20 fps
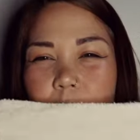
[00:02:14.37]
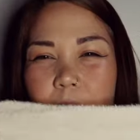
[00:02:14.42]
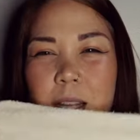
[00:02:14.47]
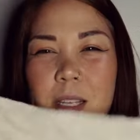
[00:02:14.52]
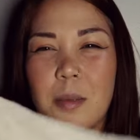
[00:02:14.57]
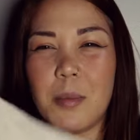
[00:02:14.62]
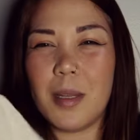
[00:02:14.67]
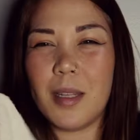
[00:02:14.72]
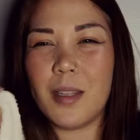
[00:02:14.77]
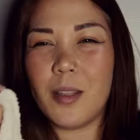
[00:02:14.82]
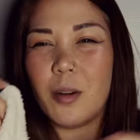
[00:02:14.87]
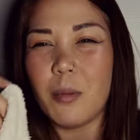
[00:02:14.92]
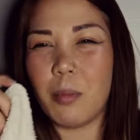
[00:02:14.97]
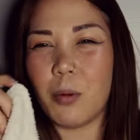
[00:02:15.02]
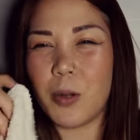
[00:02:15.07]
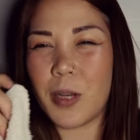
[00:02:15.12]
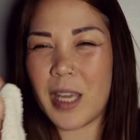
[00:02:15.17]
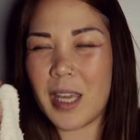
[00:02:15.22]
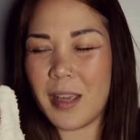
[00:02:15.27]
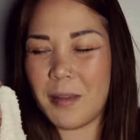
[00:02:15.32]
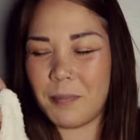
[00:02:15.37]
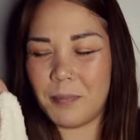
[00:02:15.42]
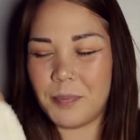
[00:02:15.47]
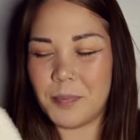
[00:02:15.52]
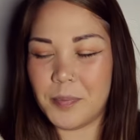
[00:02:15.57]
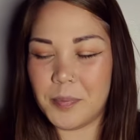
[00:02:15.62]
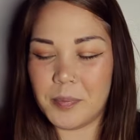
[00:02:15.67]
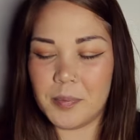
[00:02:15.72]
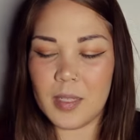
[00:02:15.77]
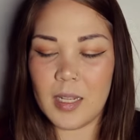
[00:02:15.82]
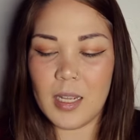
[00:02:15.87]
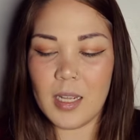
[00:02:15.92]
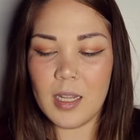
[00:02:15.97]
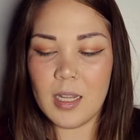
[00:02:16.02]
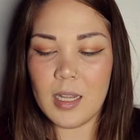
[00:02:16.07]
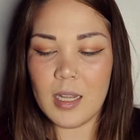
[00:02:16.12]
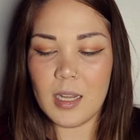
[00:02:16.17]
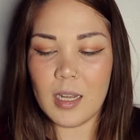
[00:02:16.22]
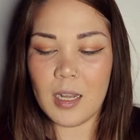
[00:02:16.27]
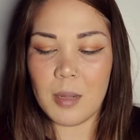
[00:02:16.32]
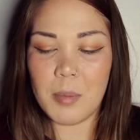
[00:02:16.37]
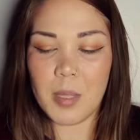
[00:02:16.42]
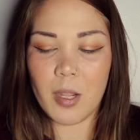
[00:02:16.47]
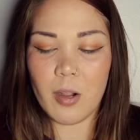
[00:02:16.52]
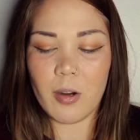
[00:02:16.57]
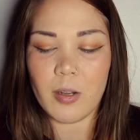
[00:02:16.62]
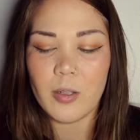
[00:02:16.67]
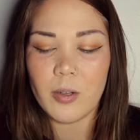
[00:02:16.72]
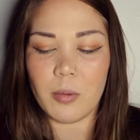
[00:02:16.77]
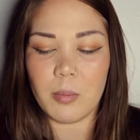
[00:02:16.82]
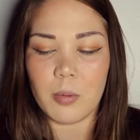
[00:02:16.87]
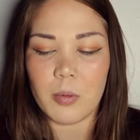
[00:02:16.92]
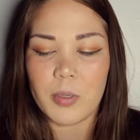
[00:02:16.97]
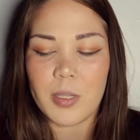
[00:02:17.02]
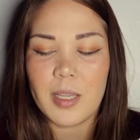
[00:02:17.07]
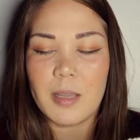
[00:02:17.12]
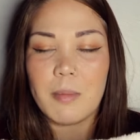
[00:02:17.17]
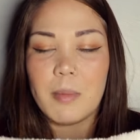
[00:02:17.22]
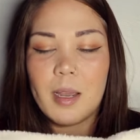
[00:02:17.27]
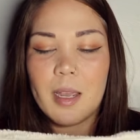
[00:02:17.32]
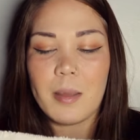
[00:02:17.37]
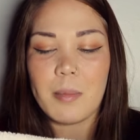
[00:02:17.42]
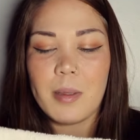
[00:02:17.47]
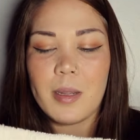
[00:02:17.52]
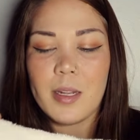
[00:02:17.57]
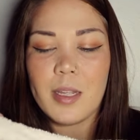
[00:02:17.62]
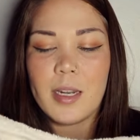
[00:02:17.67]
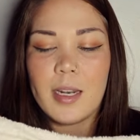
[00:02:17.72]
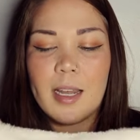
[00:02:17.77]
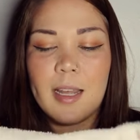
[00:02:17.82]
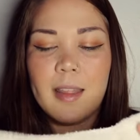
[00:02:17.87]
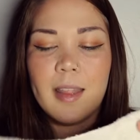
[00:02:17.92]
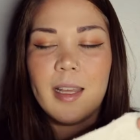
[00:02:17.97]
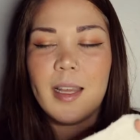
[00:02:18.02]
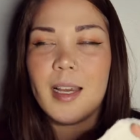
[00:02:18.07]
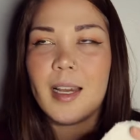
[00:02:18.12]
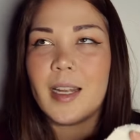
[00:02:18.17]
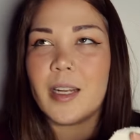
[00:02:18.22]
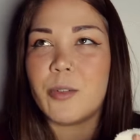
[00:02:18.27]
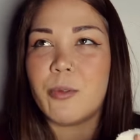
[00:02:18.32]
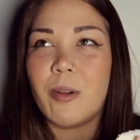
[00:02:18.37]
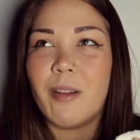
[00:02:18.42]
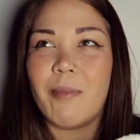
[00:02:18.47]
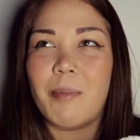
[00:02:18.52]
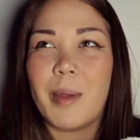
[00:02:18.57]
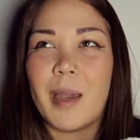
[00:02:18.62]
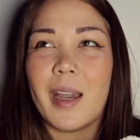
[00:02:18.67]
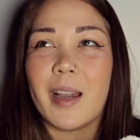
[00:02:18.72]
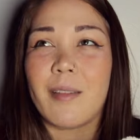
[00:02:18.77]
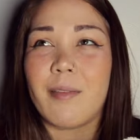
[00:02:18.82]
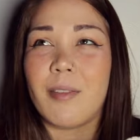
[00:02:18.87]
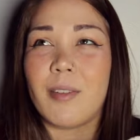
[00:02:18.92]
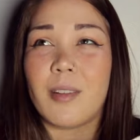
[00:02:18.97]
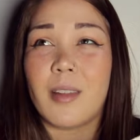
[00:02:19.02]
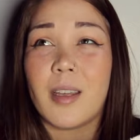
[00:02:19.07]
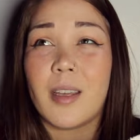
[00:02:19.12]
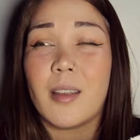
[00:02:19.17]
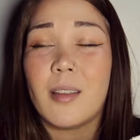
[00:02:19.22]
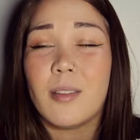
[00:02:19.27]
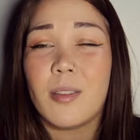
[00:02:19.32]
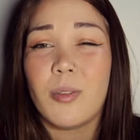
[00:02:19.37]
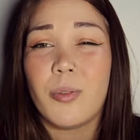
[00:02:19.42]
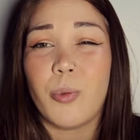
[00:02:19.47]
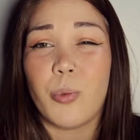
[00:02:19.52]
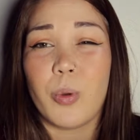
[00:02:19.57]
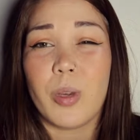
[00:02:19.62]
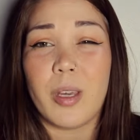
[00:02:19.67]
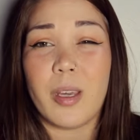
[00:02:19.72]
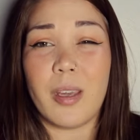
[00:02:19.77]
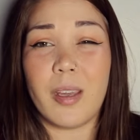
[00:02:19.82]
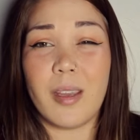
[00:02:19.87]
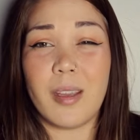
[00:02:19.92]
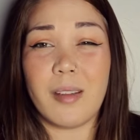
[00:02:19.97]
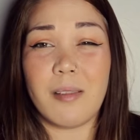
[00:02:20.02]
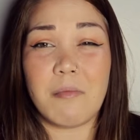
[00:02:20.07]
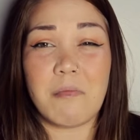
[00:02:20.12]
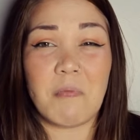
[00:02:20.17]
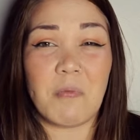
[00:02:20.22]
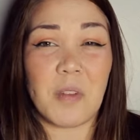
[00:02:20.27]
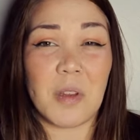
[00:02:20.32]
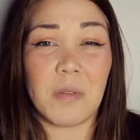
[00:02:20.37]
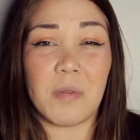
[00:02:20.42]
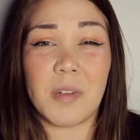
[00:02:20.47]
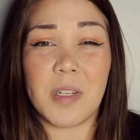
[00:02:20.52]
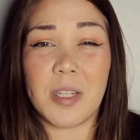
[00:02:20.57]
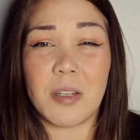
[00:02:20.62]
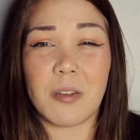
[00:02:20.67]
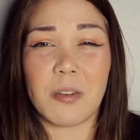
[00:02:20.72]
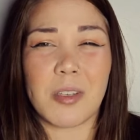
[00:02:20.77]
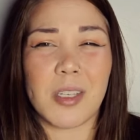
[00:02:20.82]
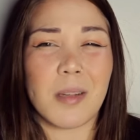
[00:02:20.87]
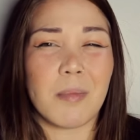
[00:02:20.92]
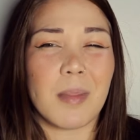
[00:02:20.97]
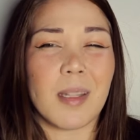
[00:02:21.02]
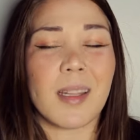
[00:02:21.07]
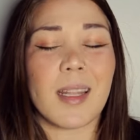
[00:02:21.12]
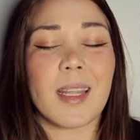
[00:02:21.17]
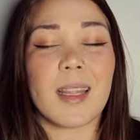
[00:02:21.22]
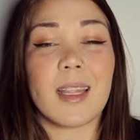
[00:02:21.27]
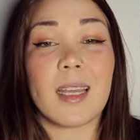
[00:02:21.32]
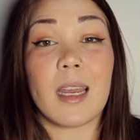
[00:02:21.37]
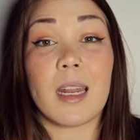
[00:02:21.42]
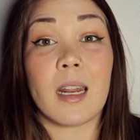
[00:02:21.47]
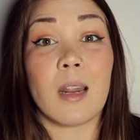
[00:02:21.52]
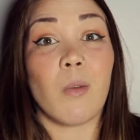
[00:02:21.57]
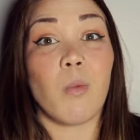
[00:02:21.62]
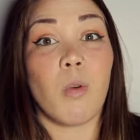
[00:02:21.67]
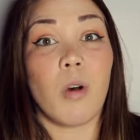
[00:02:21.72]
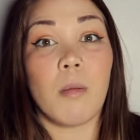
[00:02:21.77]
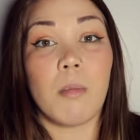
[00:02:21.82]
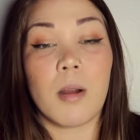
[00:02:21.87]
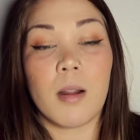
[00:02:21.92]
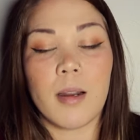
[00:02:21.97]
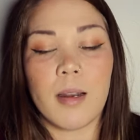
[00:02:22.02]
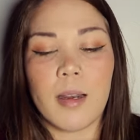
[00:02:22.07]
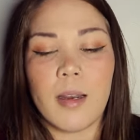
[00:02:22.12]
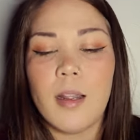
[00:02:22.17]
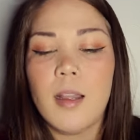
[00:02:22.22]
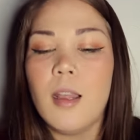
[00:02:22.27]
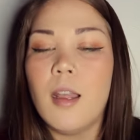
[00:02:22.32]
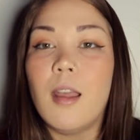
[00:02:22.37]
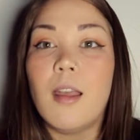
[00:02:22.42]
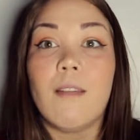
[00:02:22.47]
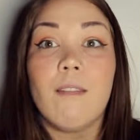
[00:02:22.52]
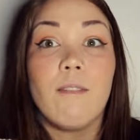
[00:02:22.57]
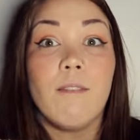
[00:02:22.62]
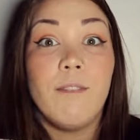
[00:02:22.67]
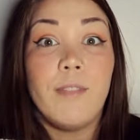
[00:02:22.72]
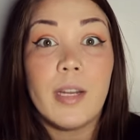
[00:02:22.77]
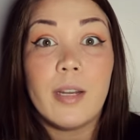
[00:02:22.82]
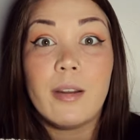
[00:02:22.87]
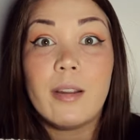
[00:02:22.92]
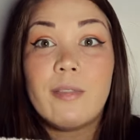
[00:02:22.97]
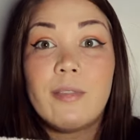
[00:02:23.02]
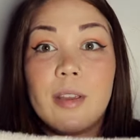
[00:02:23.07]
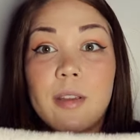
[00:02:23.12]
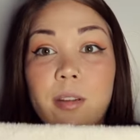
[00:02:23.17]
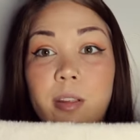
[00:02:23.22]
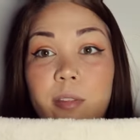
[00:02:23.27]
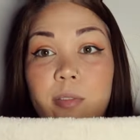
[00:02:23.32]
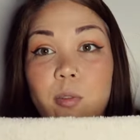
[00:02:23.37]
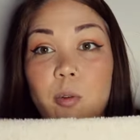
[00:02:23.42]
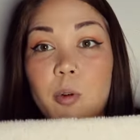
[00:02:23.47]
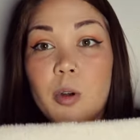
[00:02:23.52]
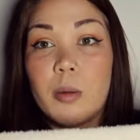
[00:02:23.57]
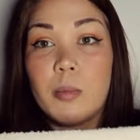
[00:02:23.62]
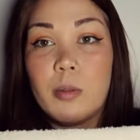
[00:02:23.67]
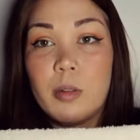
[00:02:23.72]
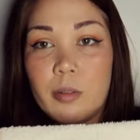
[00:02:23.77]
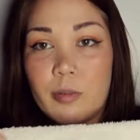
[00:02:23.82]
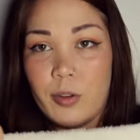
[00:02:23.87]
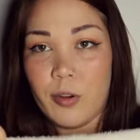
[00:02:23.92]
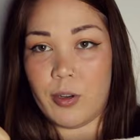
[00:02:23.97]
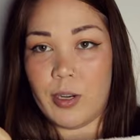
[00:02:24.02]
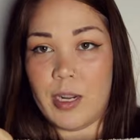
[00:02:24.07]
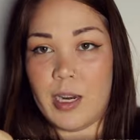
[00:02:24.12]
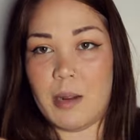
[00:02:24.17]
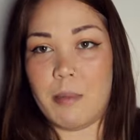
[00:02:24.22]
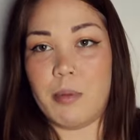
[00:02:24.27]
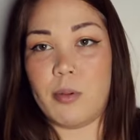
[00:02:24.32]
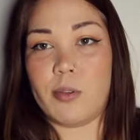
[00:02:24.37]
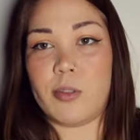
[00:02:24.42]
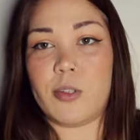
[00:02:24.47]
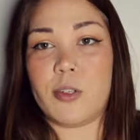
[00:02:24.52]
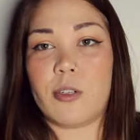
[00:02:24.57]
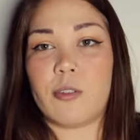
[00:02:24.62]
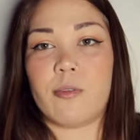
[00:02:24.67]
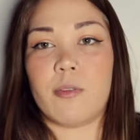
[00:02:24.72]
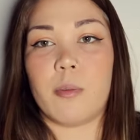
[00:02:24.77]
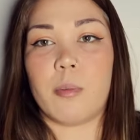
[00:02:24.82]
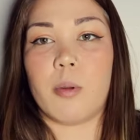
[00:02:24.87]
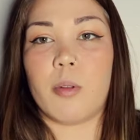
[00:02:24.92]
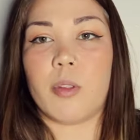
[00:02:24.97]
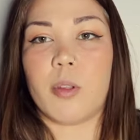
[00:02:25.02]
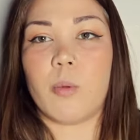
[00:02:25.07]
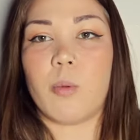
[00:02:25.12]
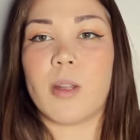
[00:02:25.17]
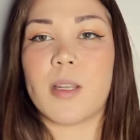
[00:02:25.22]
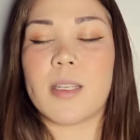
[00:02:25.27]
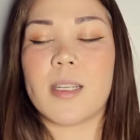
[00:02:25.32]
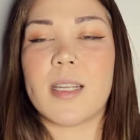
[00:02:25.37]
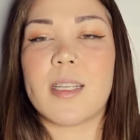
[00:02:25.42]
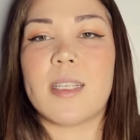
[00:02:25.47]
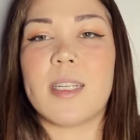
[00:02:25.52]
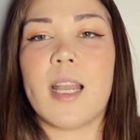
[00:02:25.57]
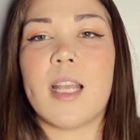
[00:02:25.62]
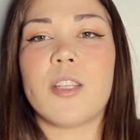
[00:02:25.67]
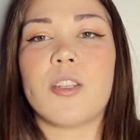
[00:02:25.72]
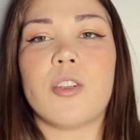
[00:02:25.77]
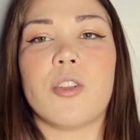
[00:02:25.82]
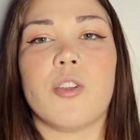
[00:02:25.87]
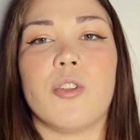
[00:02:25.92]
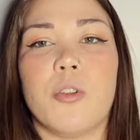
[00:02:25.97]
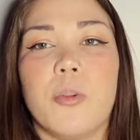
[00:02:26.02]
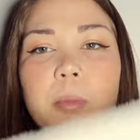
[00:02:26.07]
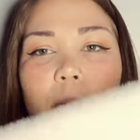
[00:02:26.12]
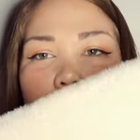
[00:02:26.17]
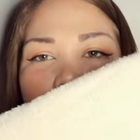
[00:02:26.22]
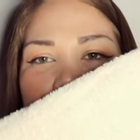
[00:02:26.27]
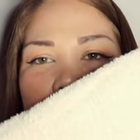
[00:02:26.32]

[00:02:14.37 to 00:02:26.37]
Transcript: These would be a little bulky. They are a little bulky in my opinion. I think I got a 12 pack for like $3.50 or something like that at Walmart. Very, very affordable if you're needing boosters for both your one size stash and your newborn